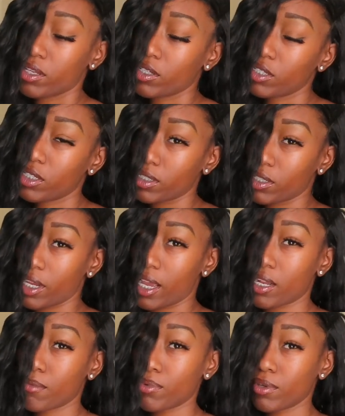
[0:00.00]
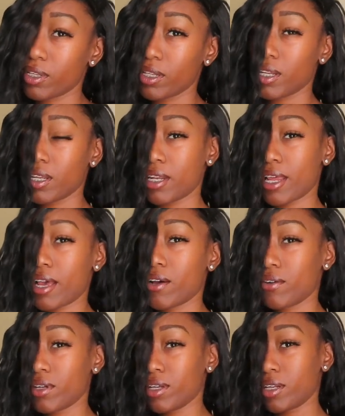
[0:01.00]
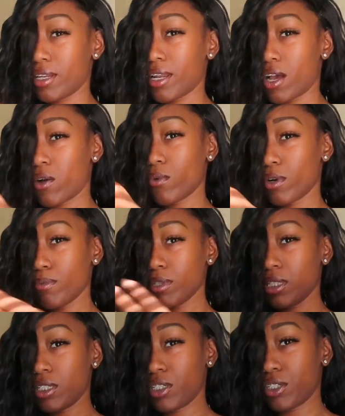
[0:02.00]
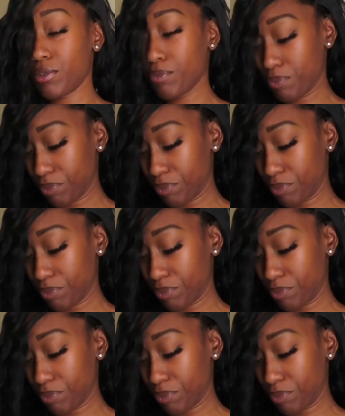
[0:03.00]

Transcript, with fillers: just kind of pulling it down in a downward position